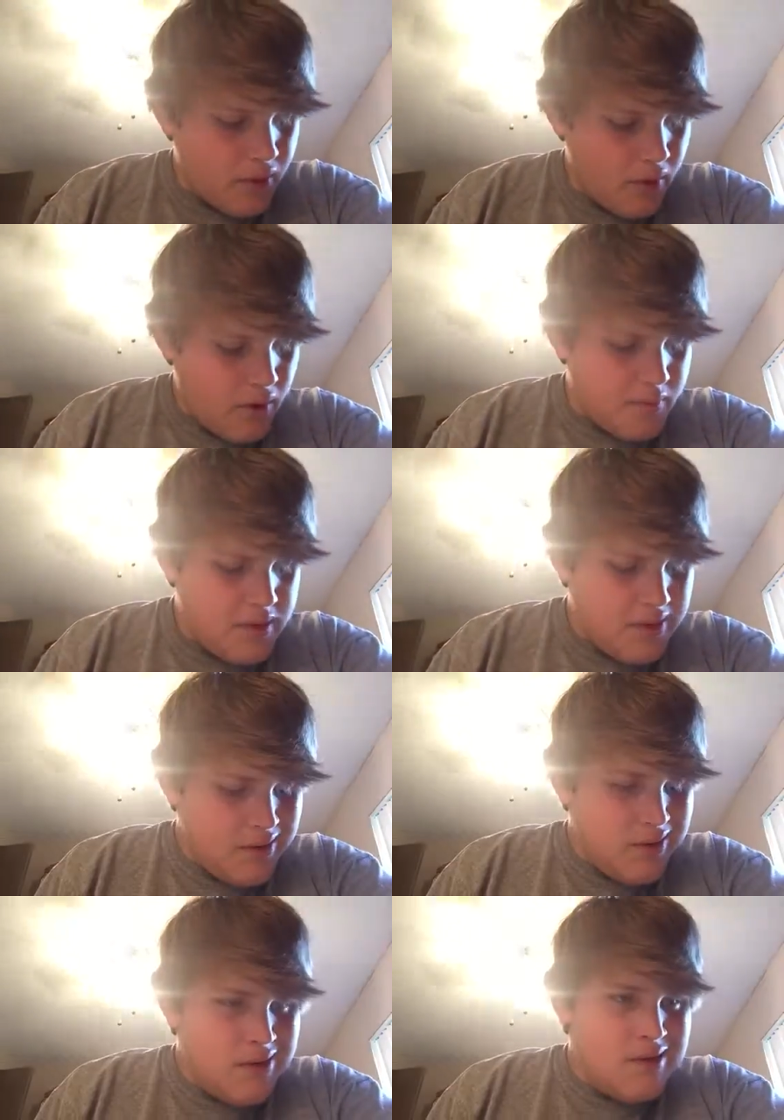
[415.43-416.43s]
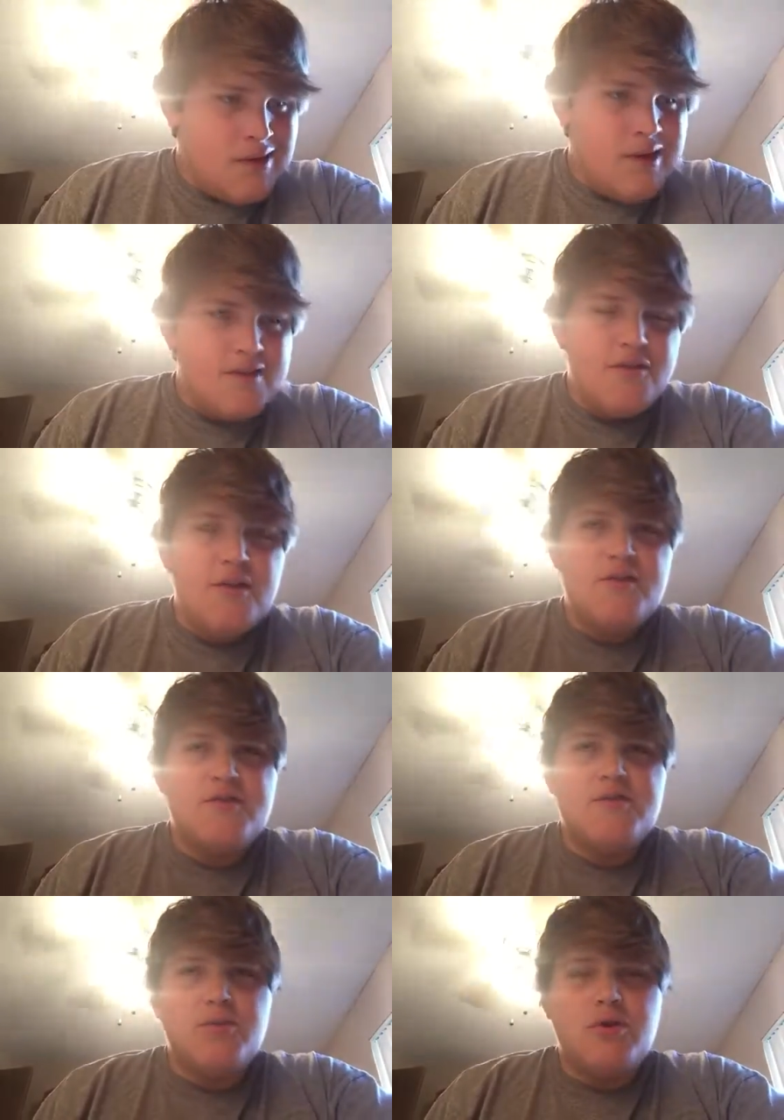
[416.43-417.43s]
Um, so then there's
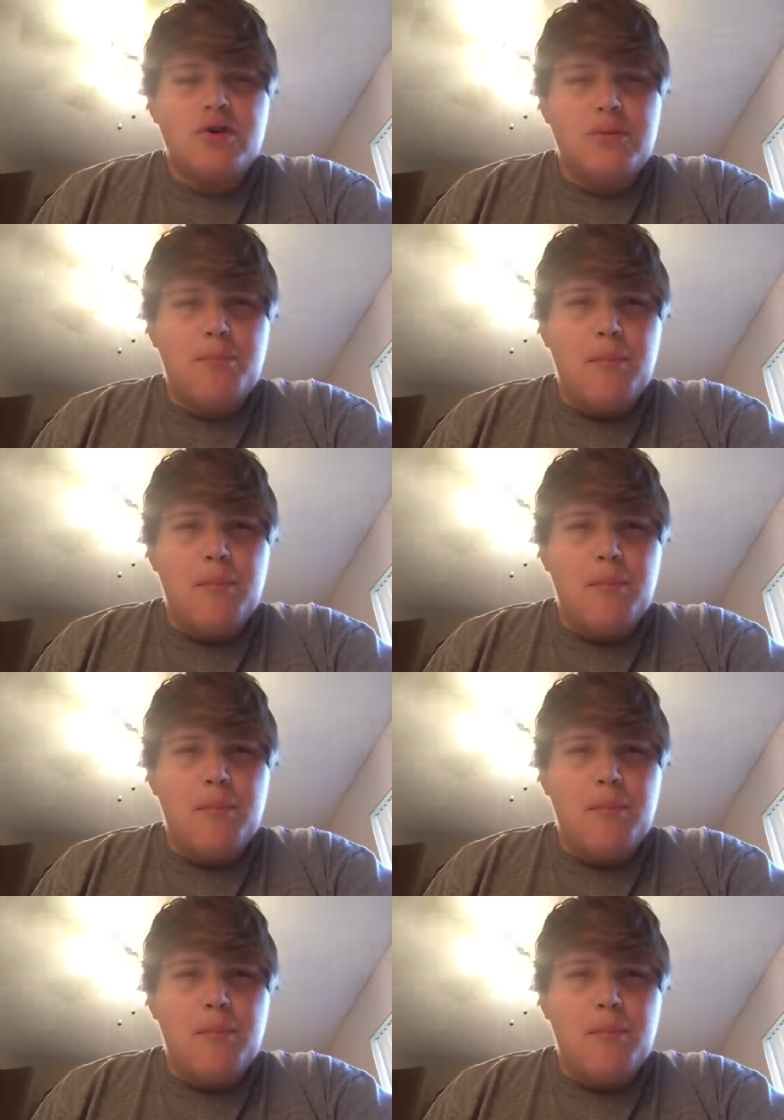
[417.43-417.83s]
this word